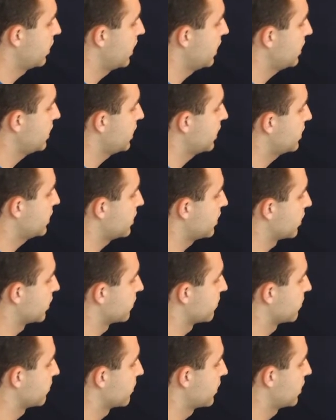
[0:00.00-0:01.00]
And again
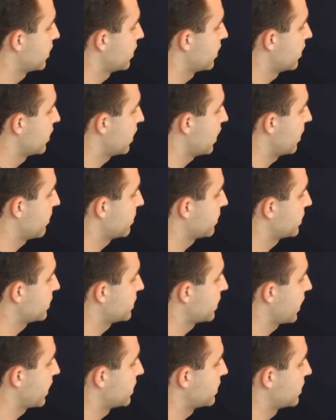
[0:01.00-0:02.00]
here, I'm going
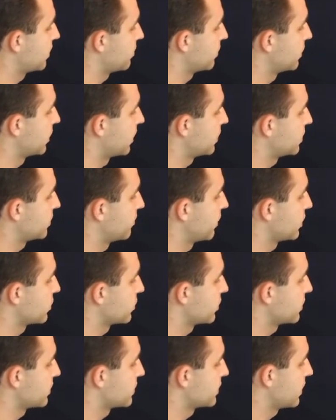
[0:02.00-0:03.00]
to tie a double knot to make
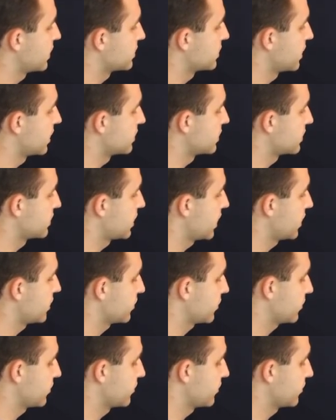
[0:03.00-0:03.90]
sure this stays nice and tight.